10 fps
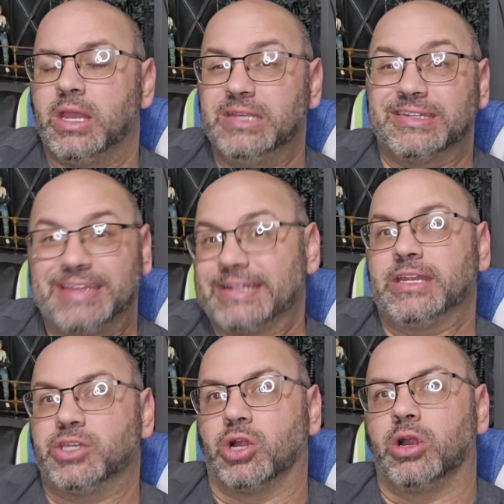He's
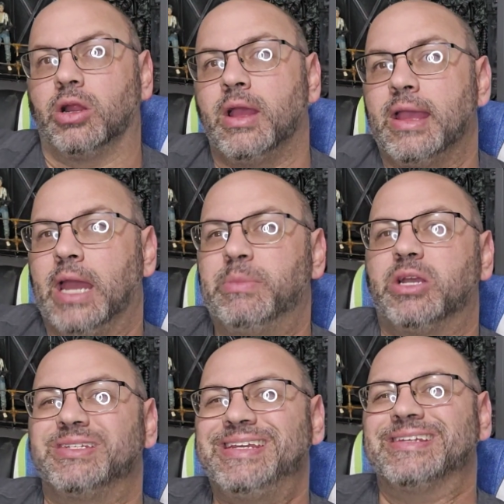addicted to her. And
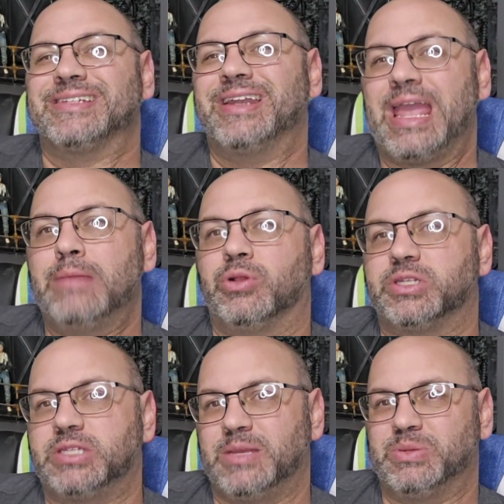because he is unable
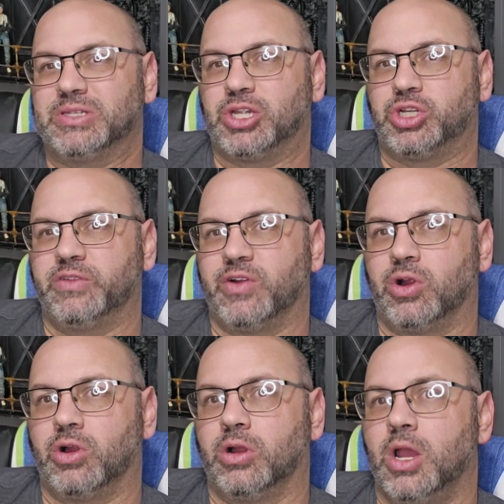to take possession of
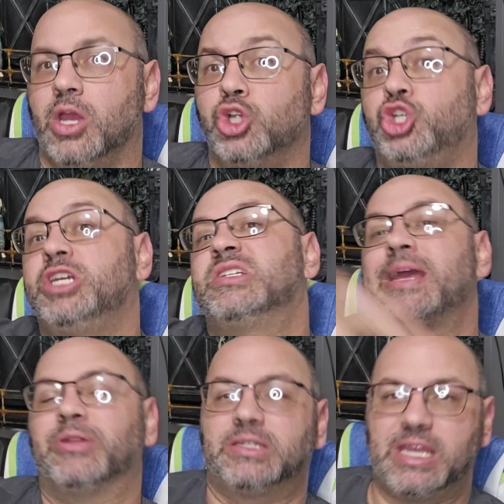her, she's
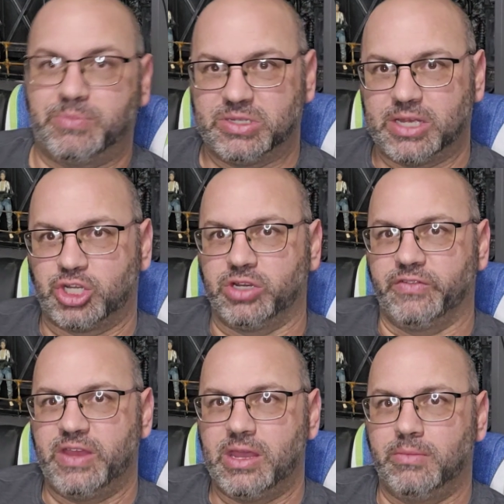able to take possession
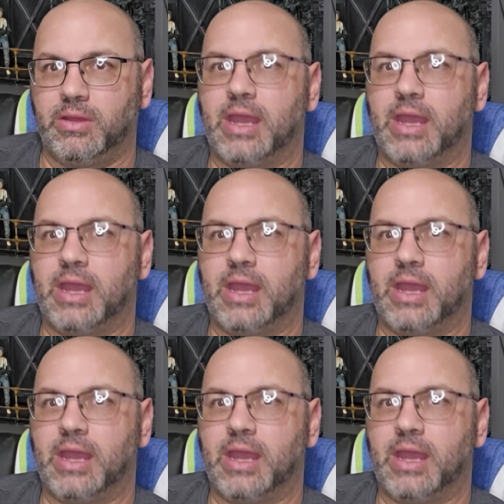of him.